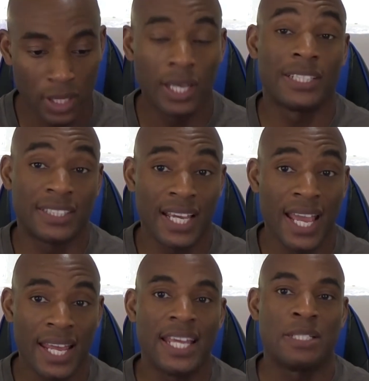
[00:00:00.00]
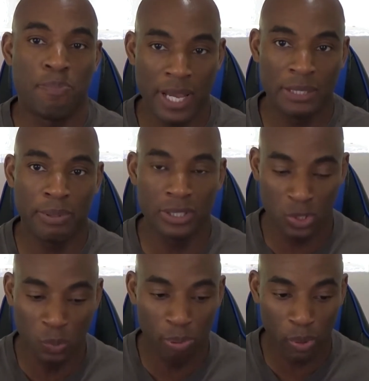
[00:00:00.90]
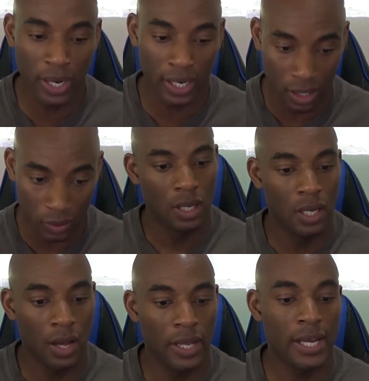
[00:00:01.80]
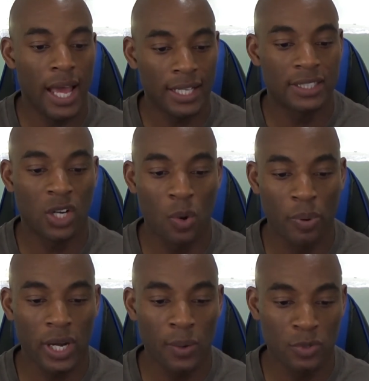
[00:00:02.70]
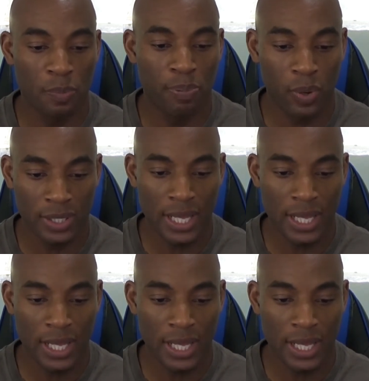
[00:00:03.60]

Instead, it's Bixby 2.0. Now, in October, it was reported